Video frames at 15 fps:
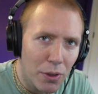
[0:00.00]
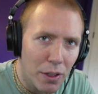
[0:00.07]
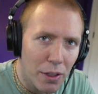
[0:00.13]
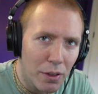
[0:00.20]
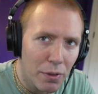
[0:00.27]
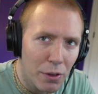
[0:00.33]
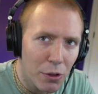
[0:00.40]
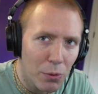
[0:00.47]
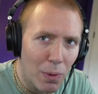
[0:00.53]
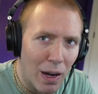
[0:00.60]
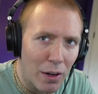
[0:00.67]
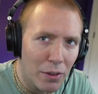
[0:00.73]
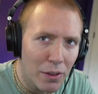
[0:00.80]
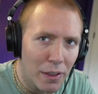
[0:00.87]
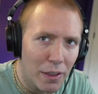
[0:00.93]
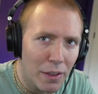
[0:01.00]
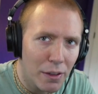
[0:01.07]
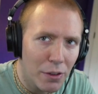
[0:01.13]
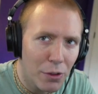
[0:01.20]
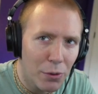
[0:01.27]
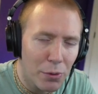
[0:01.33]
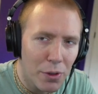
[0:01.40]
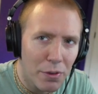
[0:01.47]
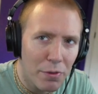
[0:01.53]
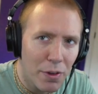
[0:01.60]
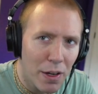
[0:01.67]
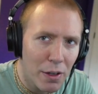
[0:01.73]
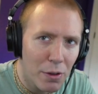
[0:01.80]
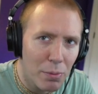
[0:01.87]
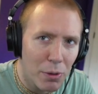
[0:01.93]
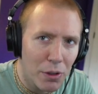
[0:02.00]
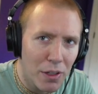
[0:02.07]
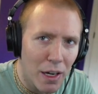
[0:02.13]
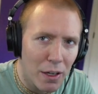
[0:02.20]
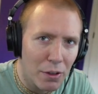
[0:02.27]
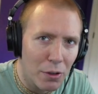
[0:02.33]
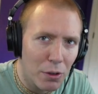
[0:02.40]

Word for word: individuality, to defend, protect,